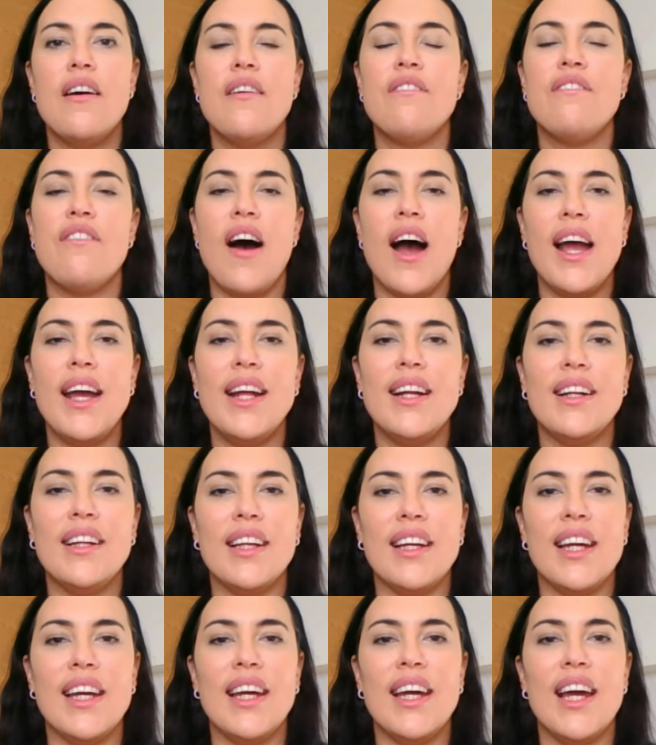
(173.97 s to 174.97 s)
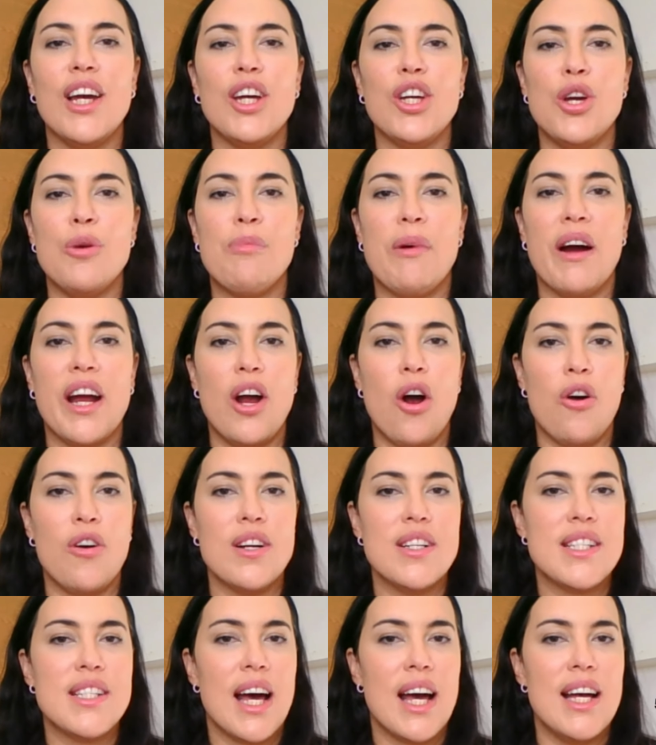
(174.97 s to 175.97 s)
Finally, you
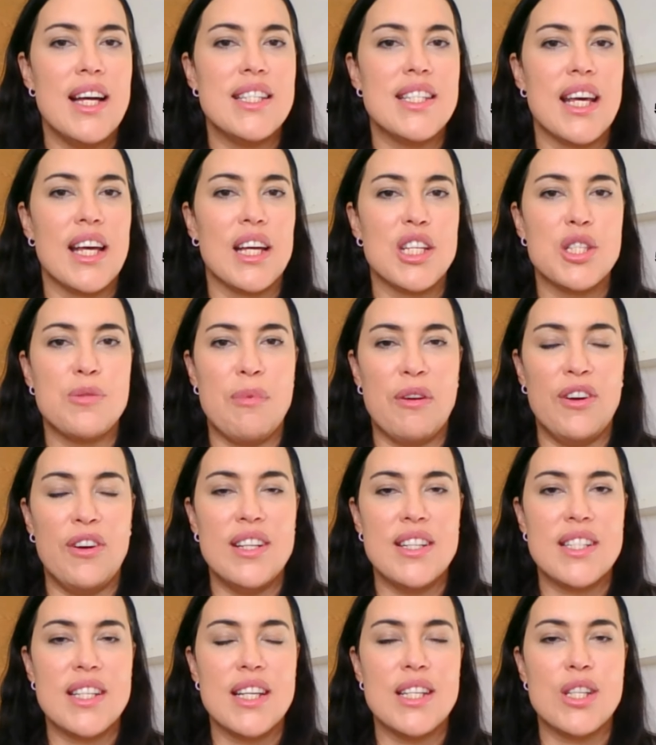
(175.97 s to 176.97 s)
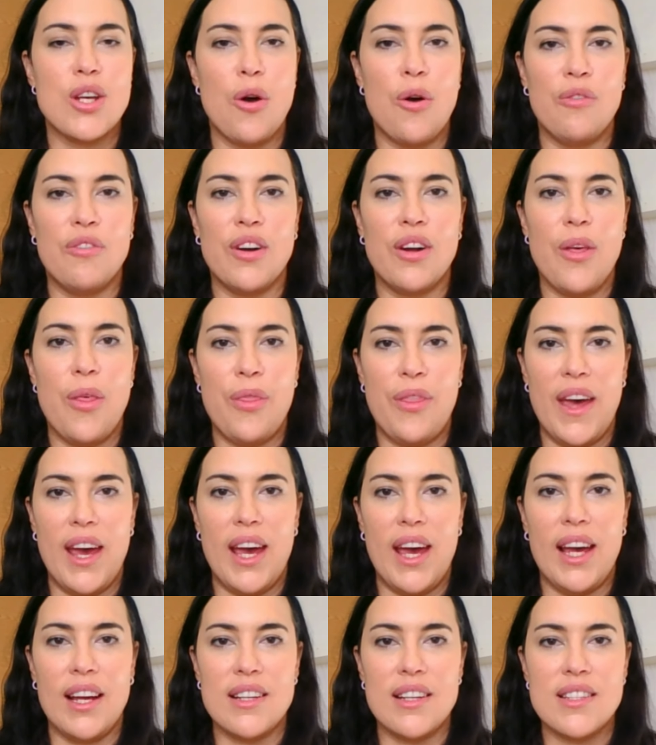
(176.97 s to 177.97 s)
prioritize experiences over
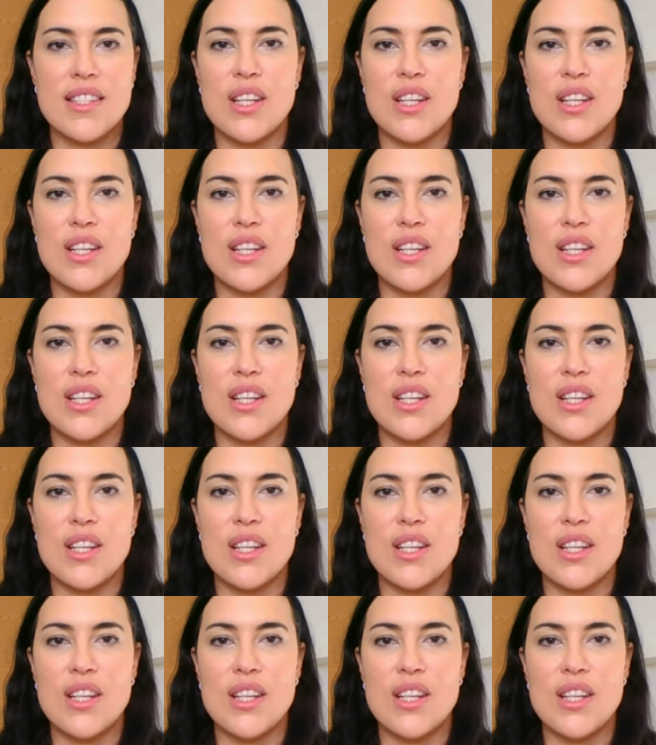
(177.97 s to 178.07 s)
things.